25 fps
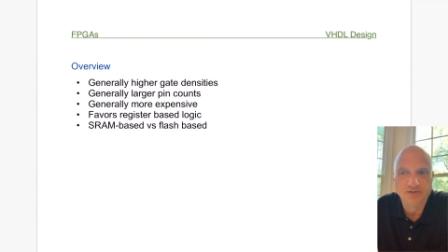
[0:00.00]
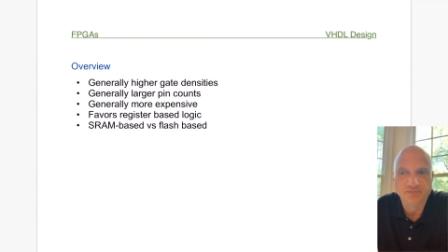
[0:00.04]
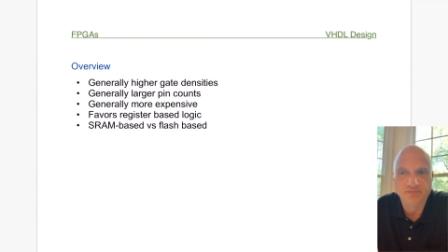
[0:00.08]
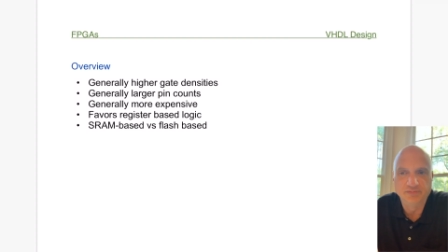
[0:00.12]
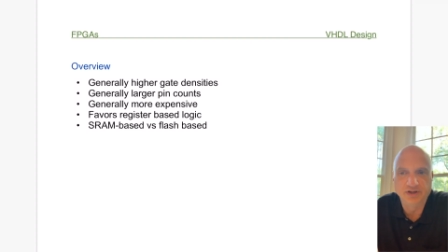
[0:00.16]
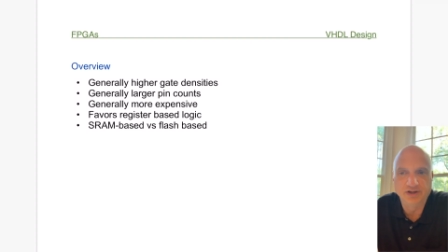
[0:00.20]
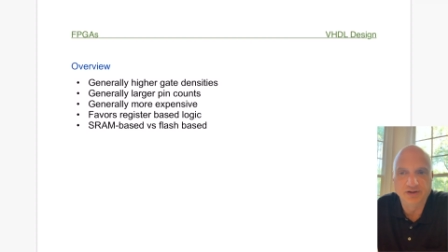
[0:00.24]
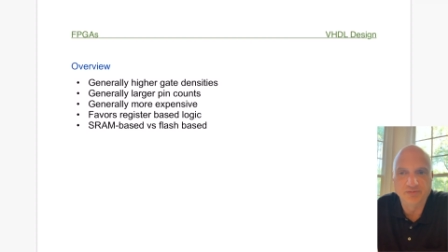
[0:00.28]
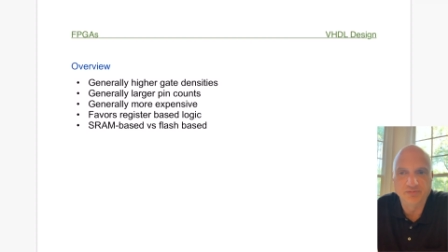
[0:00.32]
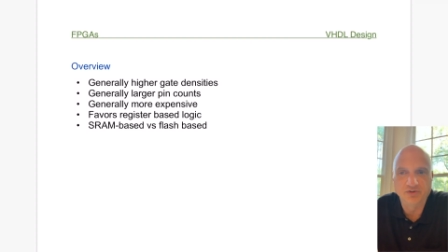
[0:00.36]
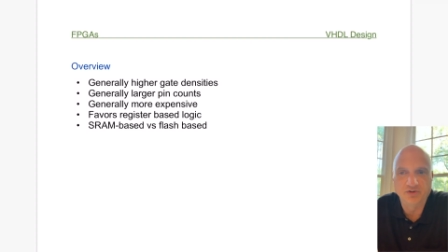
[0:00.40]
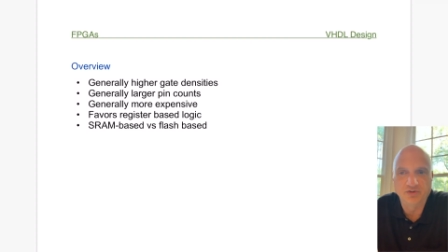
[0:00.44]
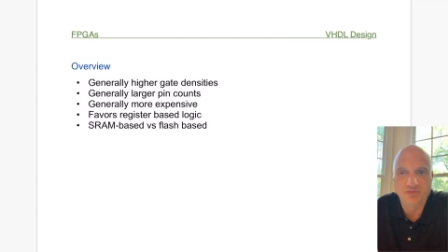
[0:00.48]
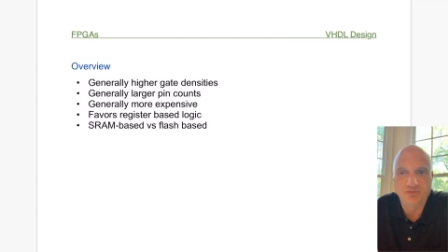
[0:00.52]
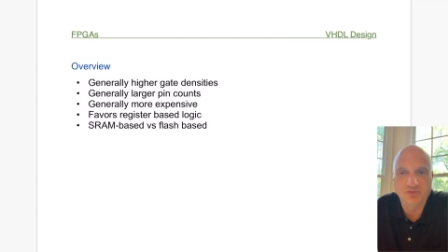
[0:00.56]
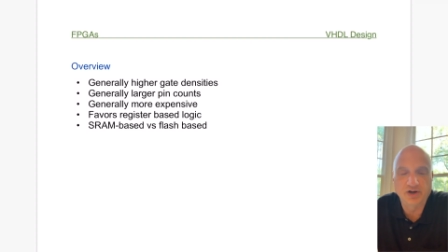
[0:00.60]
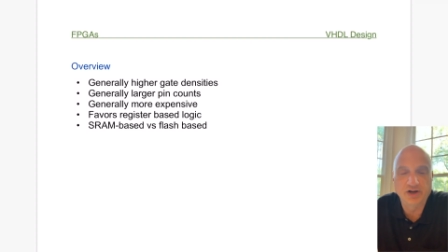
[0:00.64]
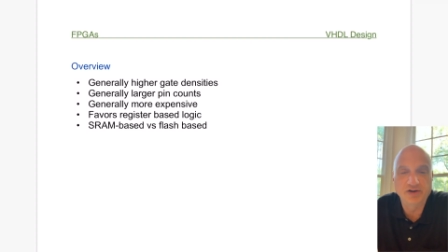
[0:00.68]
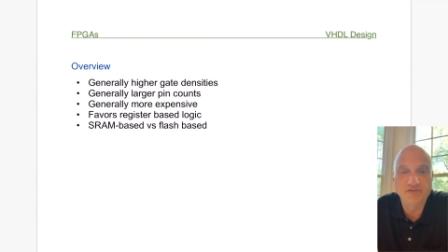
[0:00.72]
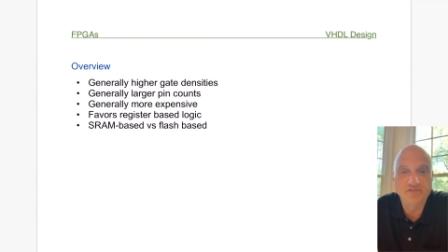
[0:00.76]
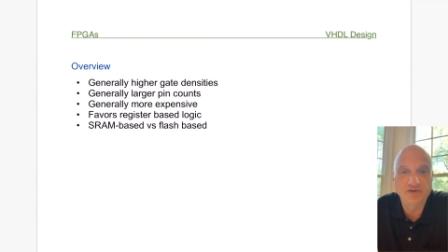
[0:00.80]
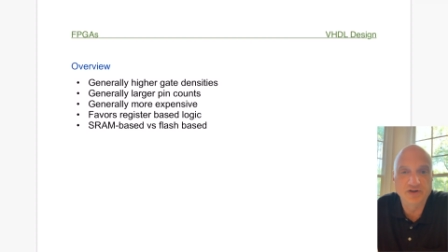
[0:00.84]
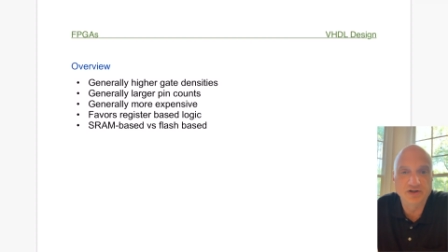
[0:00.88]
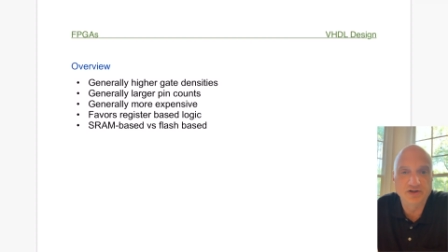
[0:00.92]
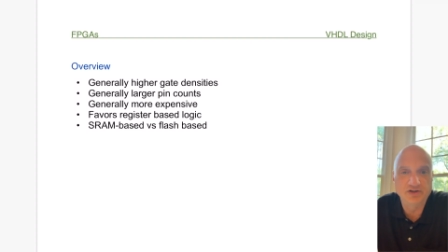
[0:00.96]
being able to
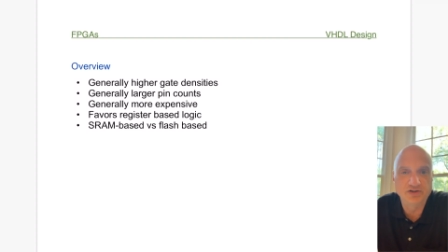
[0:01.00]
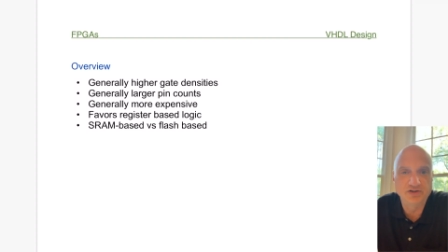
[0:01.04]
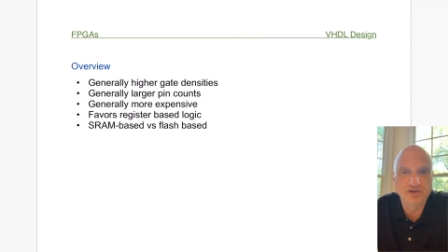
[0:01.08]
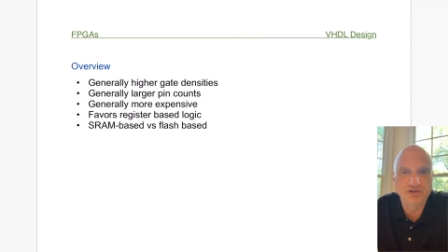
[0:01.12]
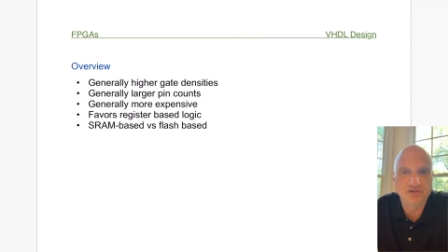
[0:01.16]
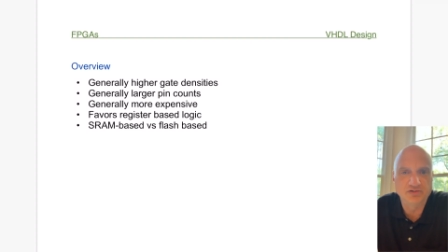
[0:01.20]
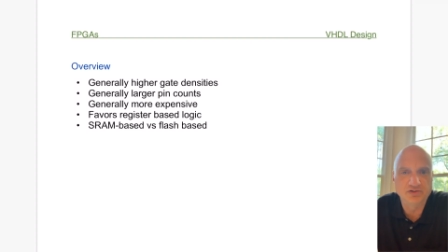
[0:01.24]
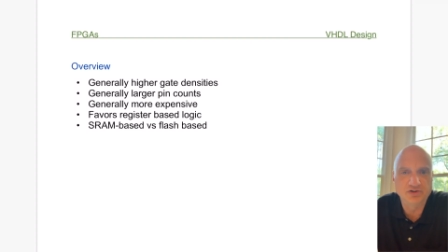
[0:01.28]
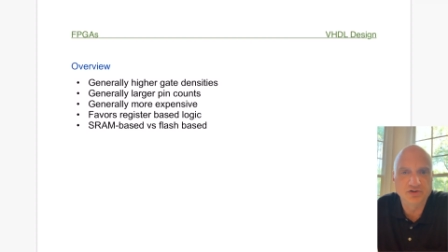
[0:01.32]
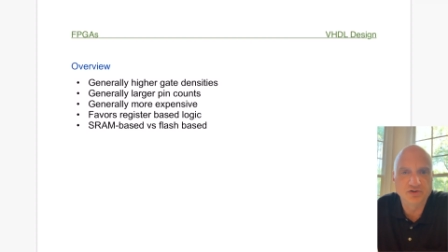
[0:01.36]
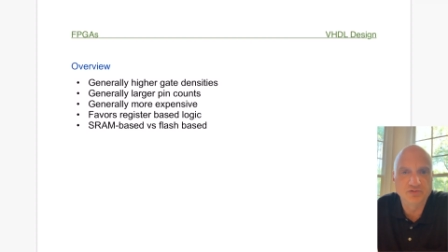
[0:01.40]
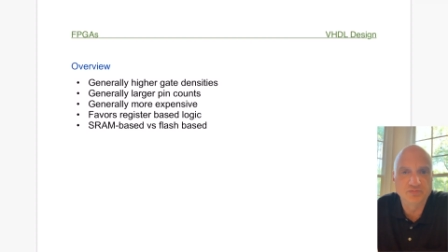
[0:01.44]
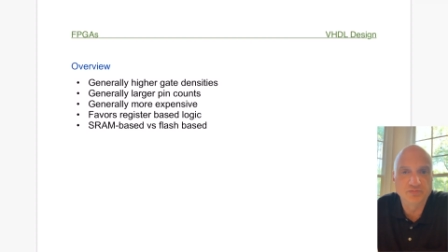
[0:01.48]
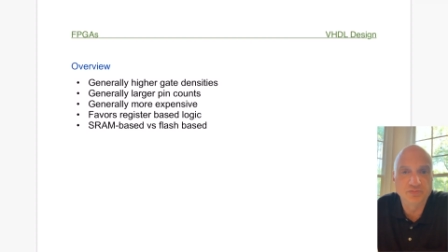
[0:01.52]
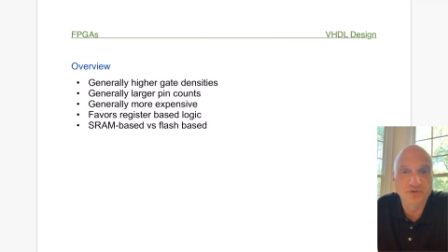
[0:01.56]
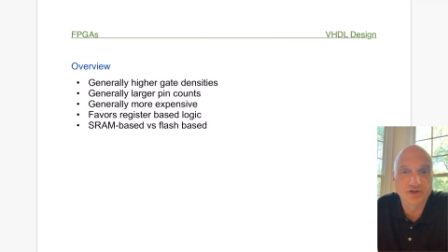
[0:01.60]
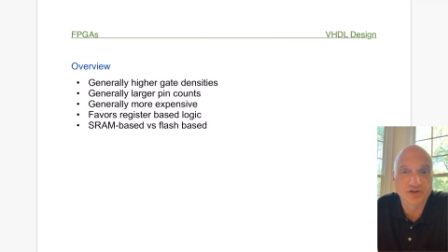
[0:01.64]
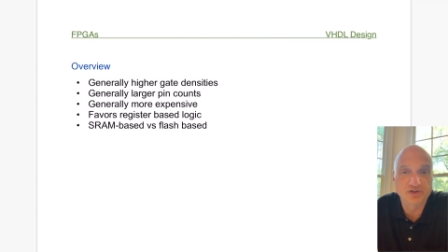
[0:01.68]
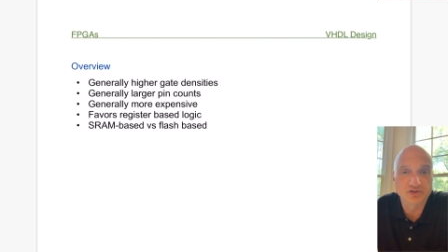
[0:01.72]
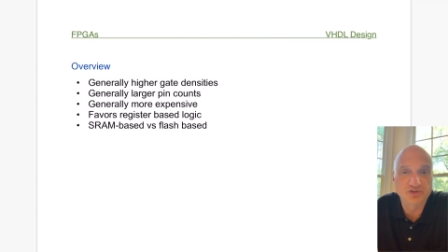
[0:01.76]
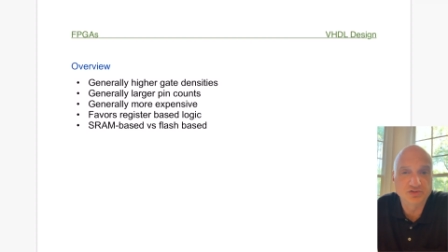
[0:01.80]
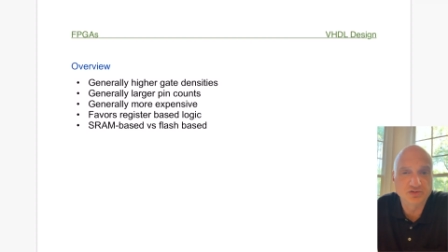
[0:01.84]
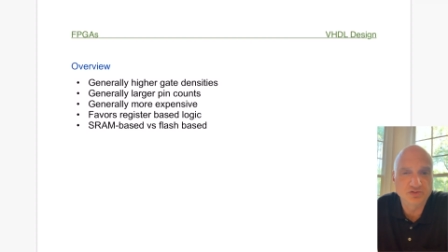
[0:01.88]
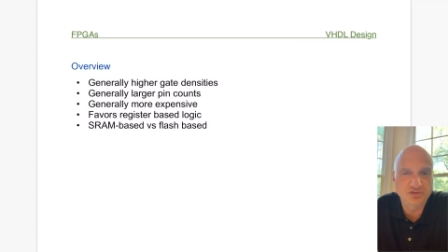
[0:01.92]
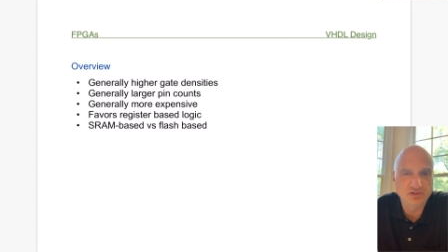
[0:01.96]
write VHDL code, but
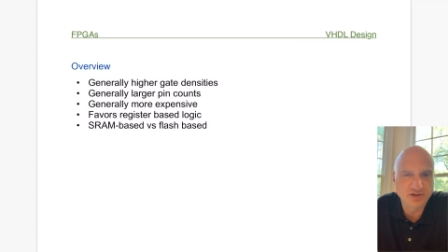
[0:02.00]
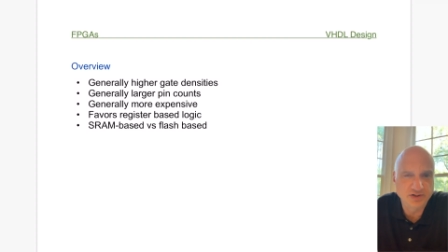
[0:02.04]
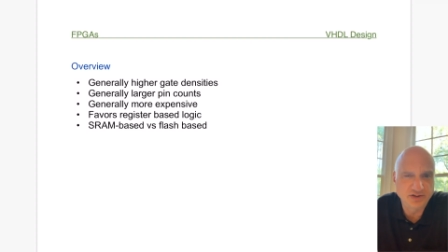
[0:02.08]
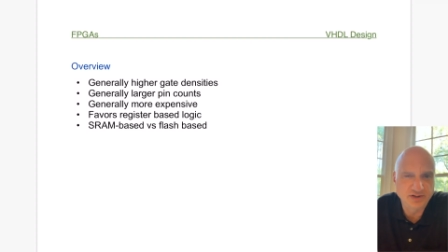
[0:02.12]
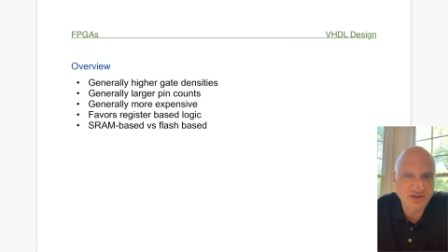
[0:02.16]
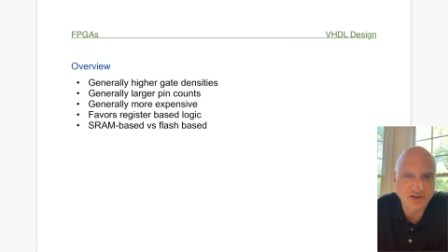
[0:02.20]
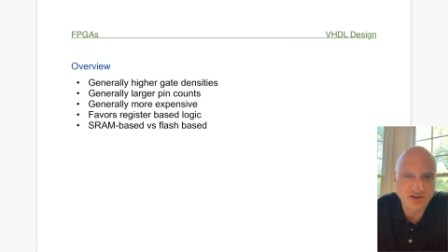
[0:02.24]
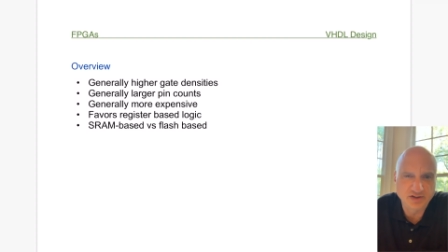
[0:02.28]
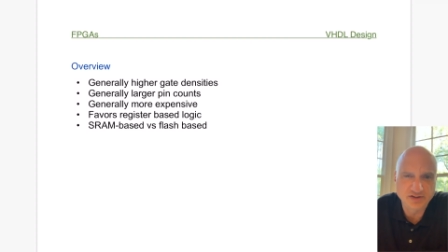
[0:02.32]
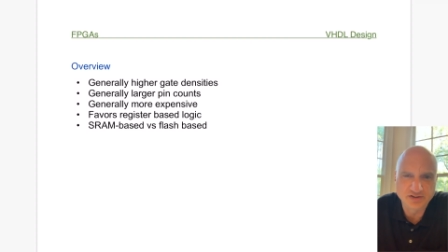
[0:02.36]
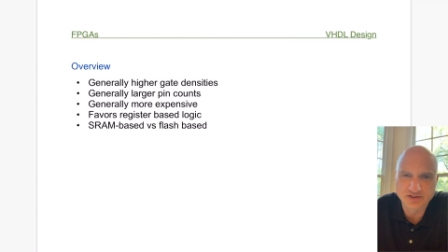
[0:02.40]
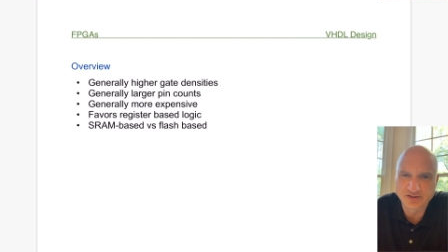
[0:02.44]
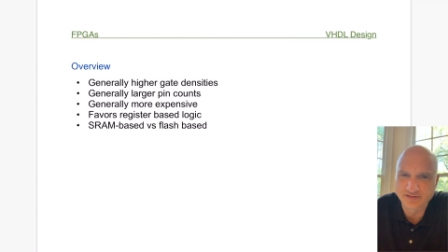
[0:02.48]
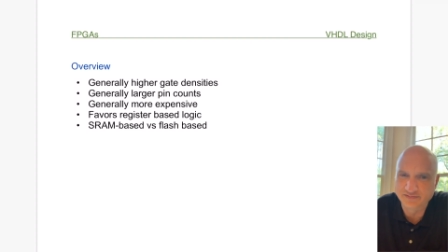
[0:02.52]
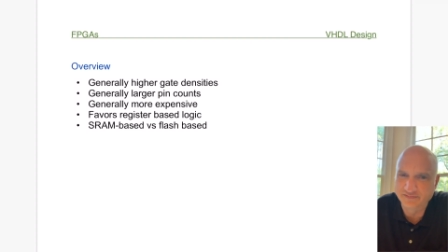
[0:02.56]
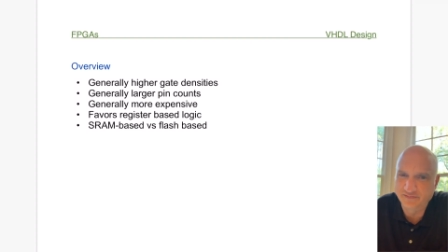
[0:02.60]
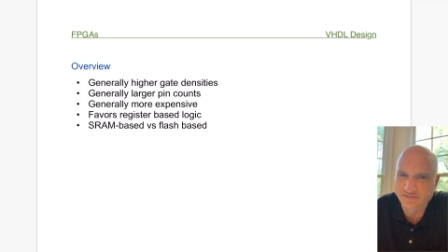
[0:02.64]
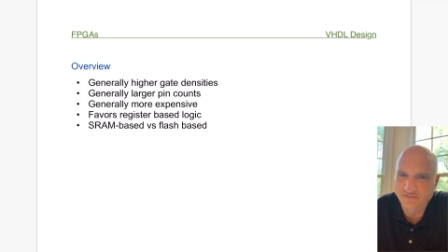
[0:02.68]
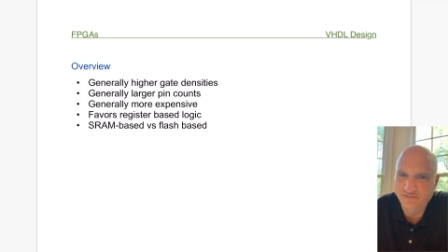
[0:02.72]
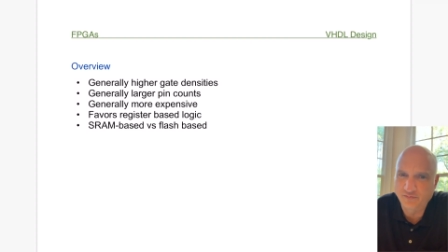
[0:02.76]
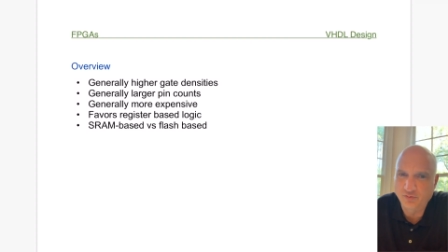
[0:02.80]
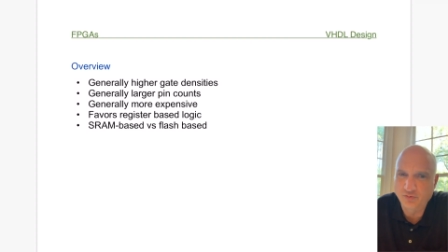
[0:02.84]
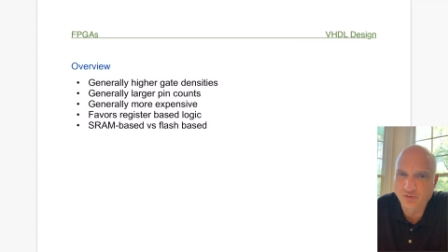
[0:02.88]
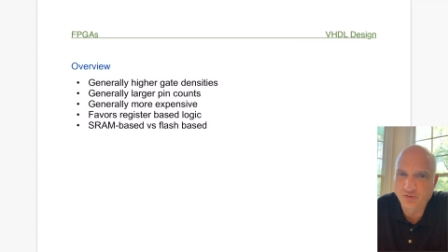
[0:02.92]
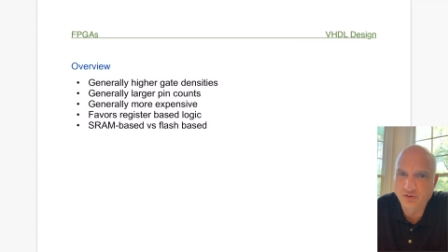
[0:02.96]
it certainly does
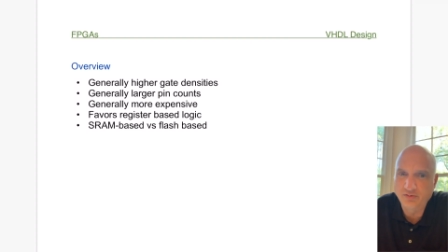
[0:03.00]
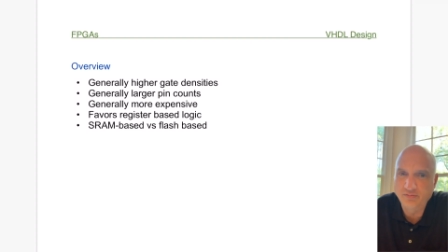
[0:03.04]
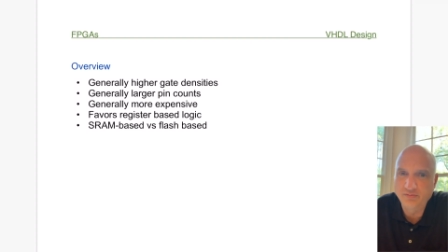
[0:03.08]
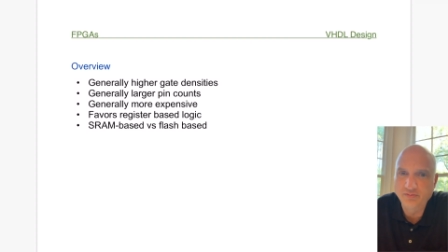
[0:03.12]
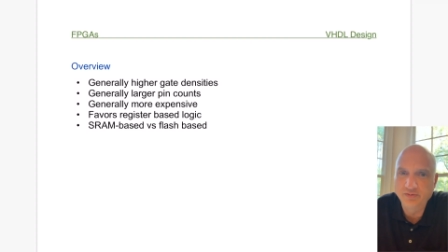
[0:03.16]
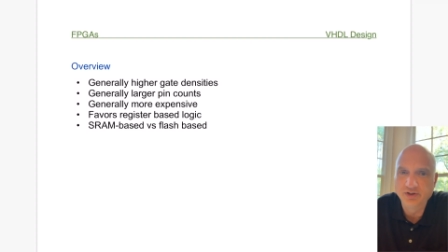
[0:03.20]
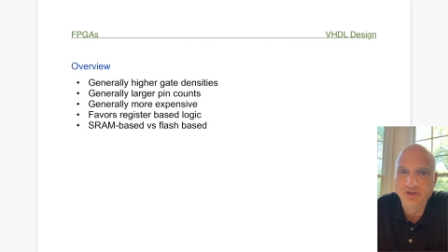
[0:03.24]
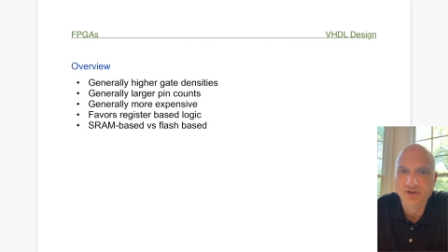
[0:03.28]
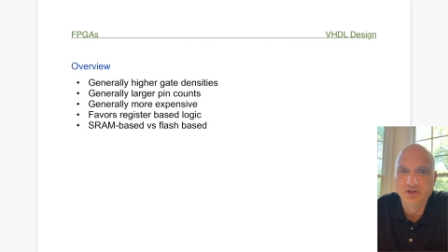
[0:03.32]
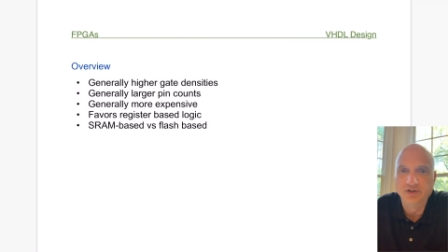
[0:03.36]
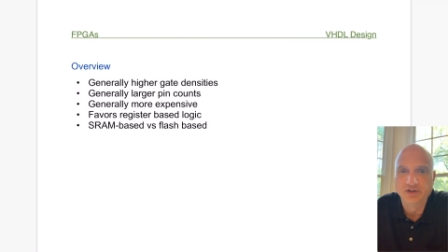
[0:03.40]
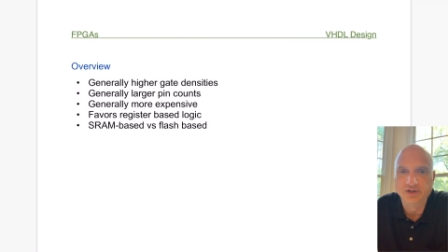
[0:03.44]
inform